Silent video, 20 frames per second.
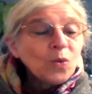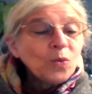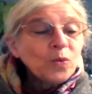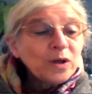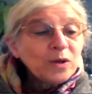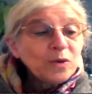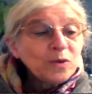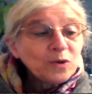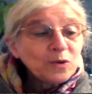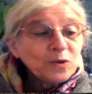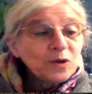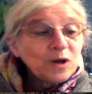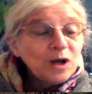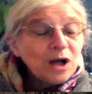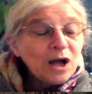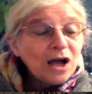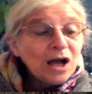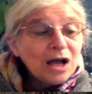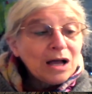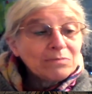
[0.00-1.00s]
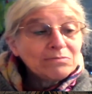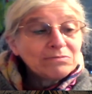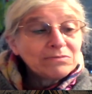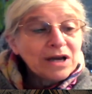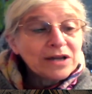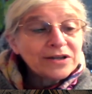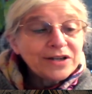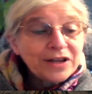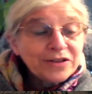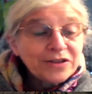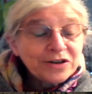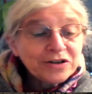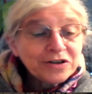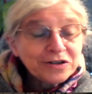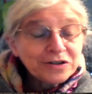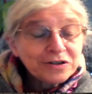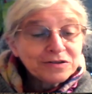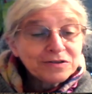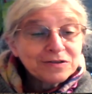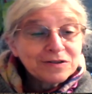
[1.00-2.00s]
well, um,
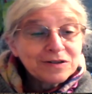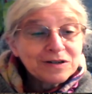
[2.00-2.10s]
another